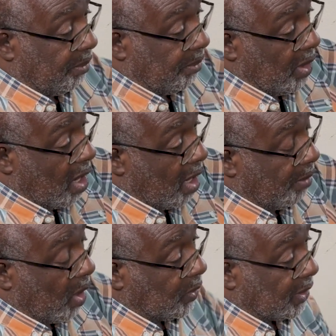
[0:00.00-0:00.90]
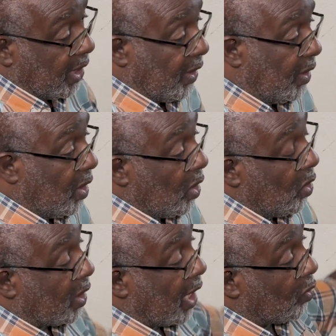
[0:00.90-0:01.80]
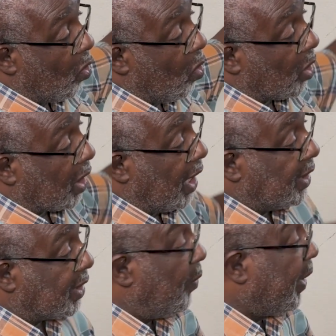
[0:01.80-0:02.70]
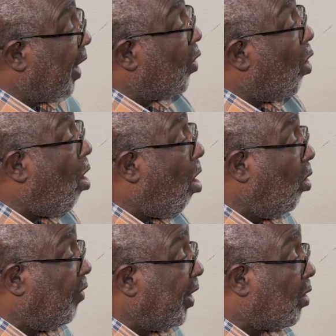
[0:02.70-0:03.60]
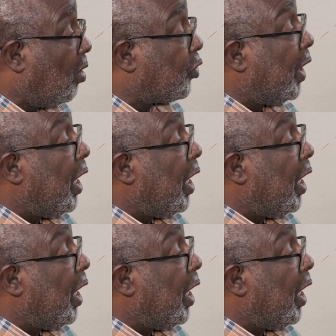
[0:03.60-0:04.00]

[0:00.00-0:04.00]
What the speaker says: Long Mountain, look at Oakland, and we go all over the country.